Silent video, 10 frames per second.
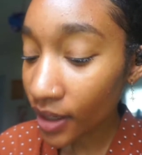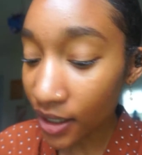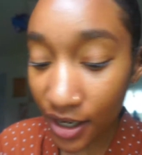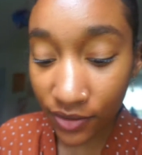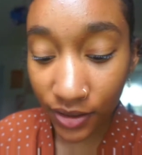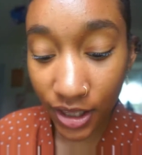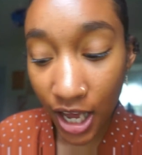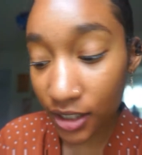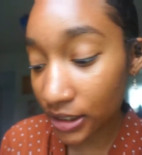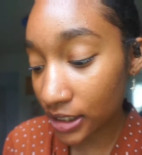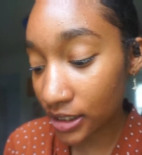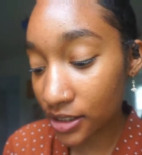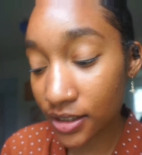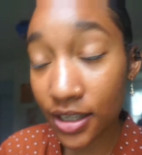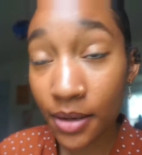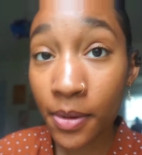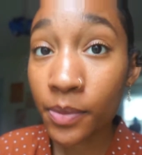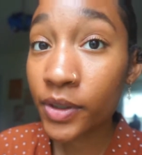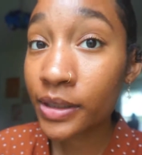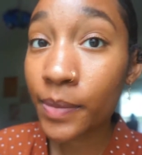I have a lot of things to come
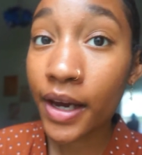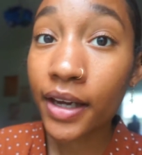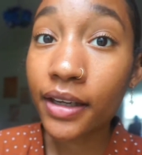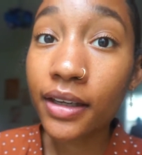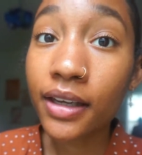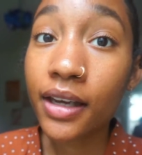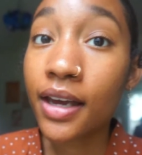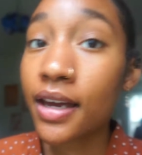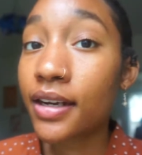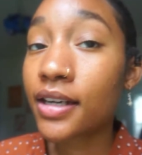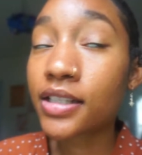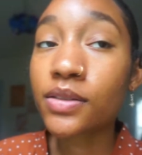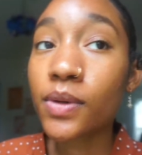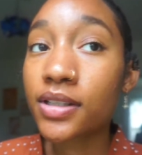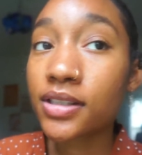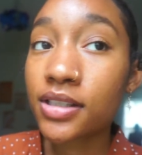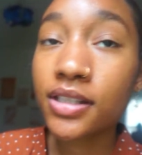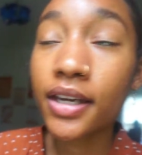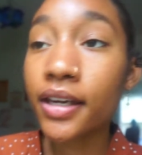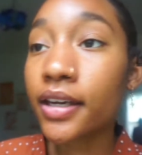up with by next
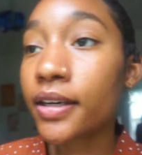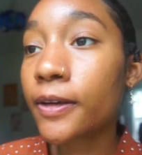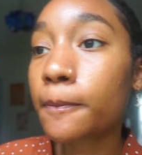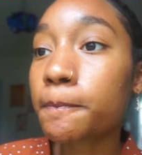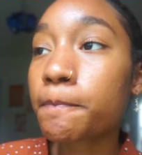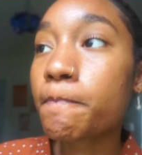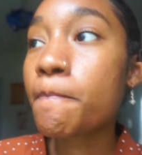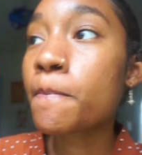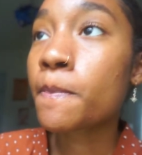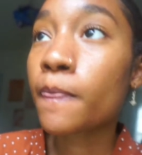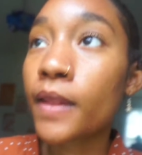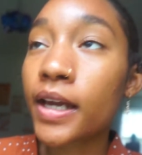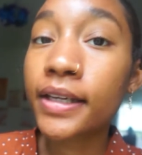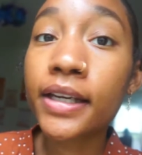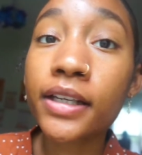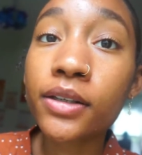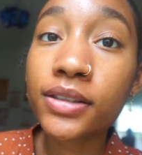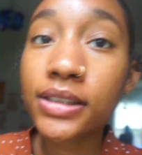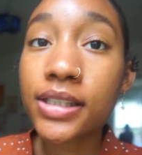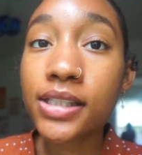Wednesday. I can't go
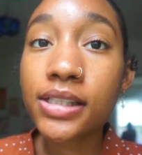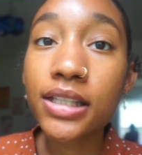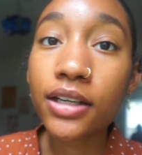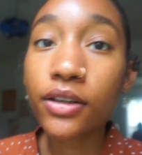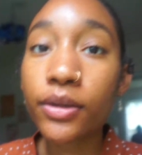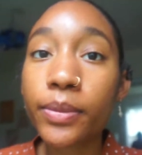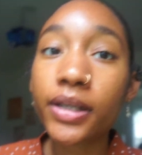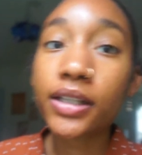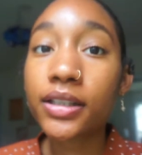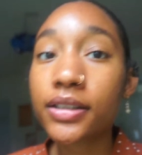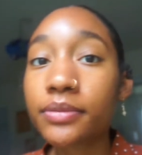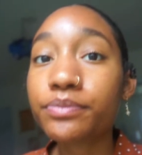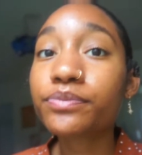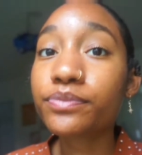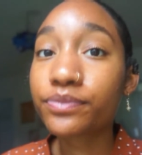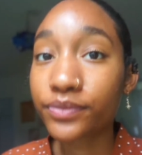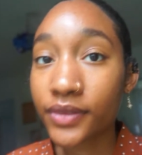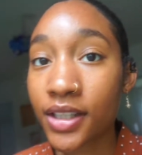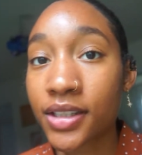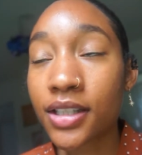into detail, but
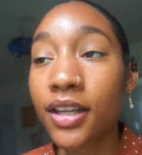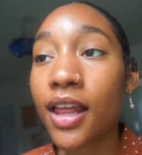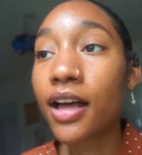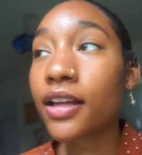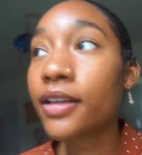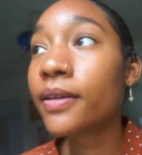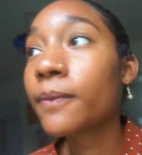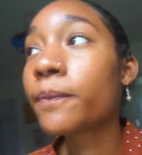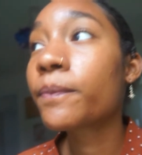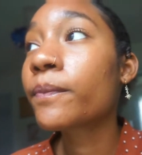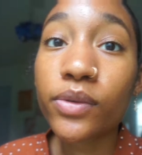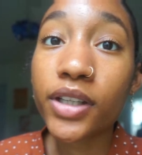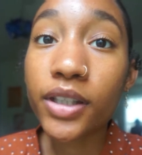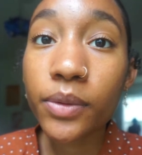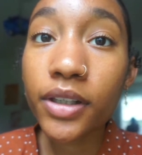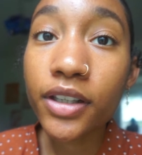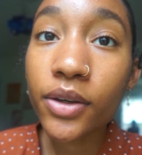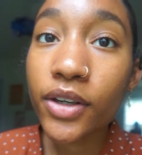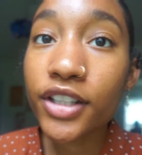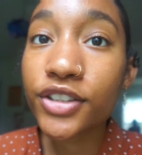it's a lot. I really want to go
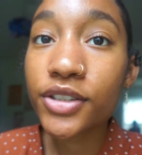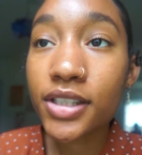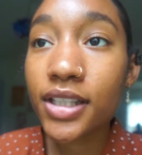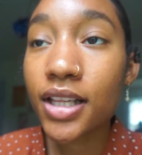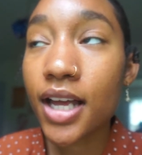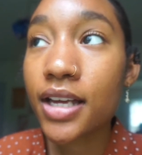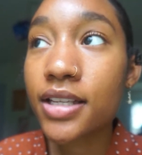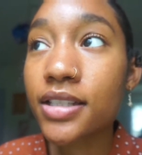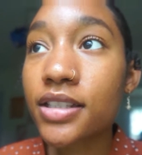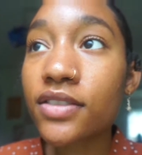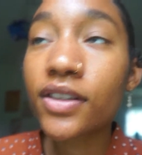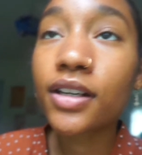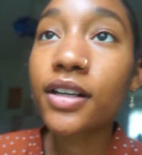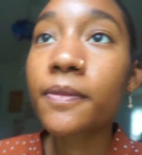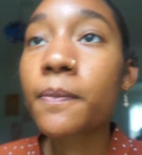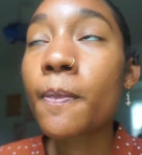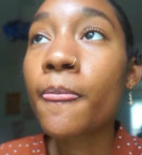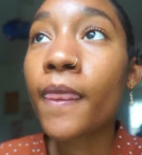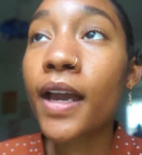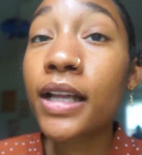on a juice cleanse for
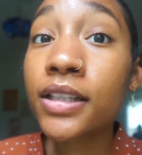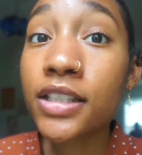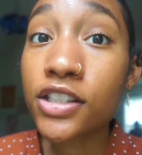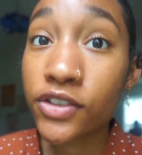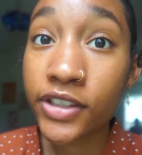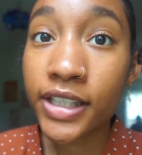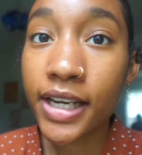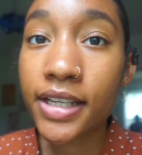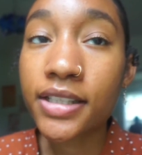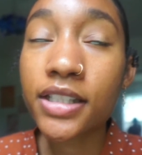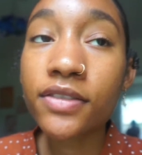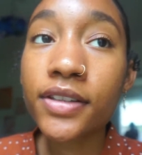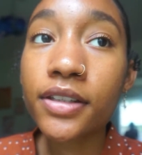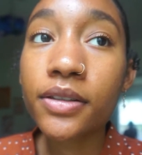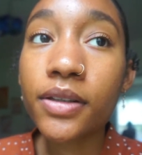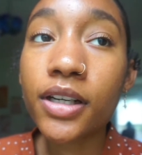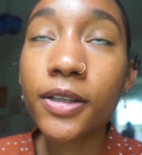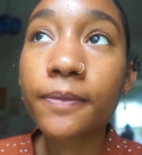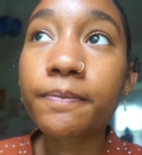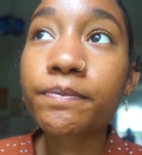at least three days, even though
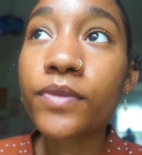um,